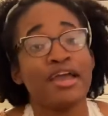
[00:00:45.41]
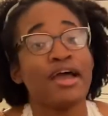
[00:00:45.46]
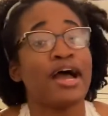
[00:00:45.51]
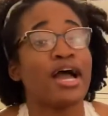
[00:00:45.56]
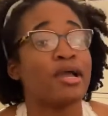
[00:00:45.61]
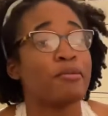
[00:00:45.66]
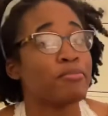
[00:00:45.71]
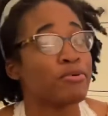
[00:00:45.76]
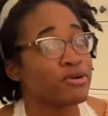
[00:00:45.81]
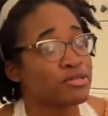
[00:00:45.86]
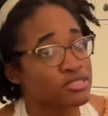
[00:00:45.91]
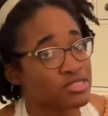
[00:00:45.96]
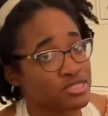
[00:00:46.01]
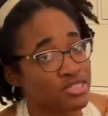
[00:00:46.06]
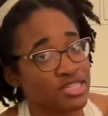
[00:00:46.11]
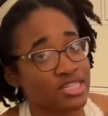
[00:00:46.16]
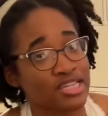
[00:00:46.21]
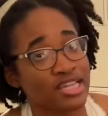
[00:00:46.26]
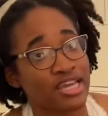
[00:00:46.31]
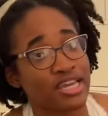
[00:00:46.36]
I
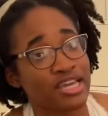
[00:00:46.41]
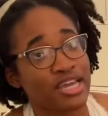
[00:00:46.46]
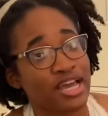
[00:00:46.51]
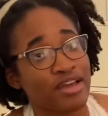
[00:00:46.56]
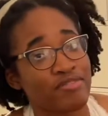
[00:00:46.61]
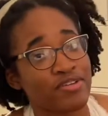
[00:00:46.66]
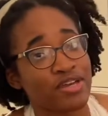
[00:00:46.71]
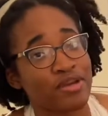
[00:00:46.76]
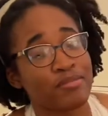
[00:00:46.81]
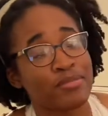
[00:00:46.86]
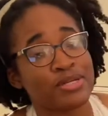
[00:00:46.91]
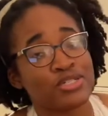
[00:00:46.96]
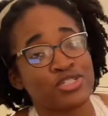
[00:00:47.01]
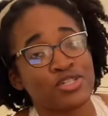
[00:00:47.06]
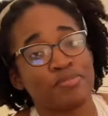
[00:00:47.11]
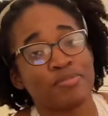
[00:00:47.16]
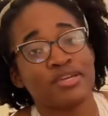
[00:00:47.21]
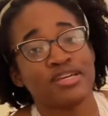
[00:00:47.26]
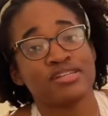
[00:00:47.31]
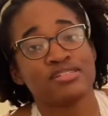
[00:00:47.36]
personally like having a
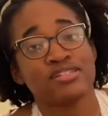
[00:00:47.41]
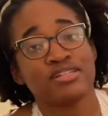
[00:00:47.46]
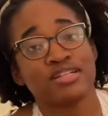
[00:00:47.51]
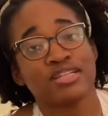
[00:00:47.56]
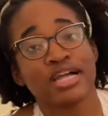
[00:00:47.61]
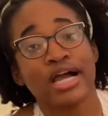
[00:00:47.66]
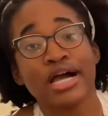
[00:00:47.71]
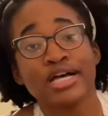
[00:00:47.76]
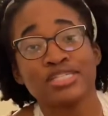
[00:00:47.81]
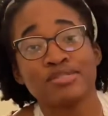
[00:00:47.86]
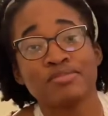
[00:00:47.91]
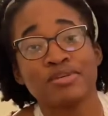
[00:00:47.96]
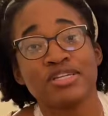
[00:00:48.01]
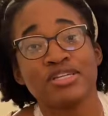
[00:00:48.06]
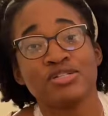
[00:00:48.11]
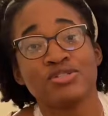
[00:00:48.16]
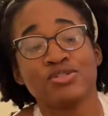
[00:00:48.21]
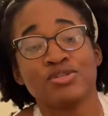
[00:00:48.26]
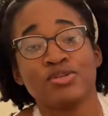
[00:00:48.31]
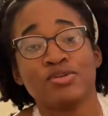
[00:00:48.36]
budget because it allows
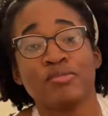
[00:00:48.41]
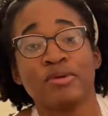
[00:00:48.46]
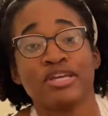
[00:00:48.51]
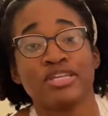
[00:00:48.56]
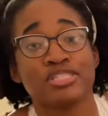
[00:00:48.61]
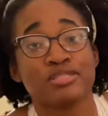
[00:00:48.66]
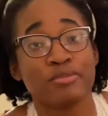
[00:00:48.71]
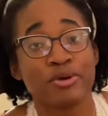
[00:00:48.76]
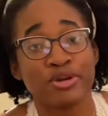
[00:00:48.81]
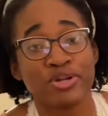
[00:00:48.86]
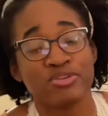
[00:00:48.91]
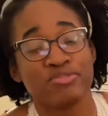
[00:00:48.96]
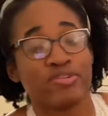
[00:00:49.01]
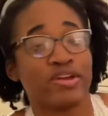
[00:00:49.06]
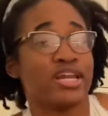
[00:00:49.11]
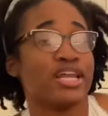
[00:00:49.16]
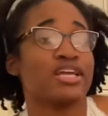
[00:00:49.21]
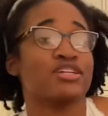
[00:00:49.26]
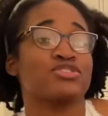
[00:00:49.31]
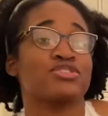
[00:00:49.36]
me to make smarter
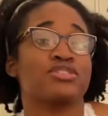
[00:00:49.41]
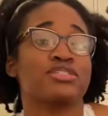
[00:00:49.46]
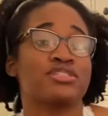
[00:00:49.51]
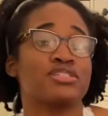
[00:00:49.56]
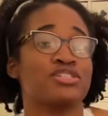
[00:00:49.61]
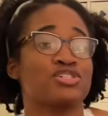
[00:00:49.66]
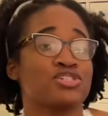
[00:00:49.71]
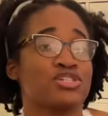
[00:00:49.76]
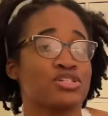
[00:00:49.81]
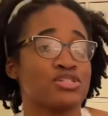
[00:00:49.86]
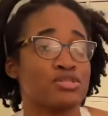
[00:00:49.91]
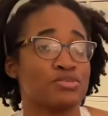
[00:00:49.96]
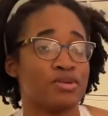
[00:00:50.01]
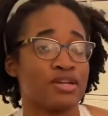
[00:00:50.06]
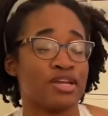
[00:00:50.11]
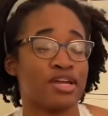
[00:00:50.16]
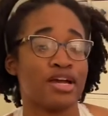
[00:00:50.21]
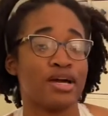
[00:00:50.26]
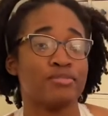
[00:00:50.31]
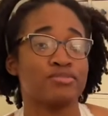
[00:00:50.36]
financial decisions when
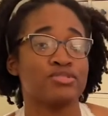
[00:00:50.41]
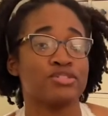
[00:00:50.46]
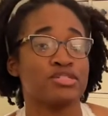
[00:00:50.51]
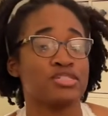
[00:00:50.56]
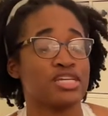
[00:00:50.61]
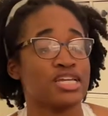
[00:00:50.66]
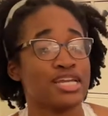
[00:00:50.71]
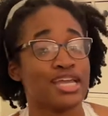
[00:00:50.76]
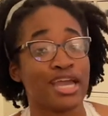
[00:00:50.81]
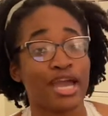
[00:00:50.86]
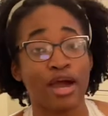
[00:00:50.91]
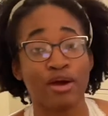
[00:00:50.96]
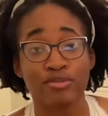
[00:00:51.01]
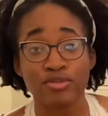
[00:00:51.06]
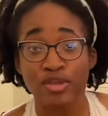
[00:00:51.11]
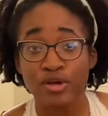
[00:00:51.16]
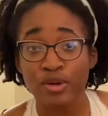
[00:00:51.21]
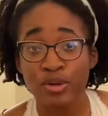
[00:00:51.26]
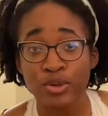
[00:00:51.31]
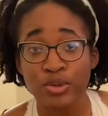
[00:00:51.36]
it comes to taking out
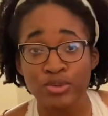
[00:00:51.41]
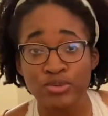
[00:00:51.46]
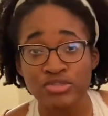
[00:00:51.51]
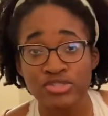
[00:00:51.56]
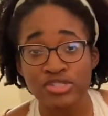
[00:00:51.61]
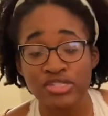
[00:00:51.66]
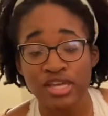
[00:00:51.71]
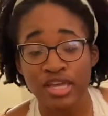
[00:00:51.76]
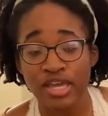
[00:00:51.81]
loans.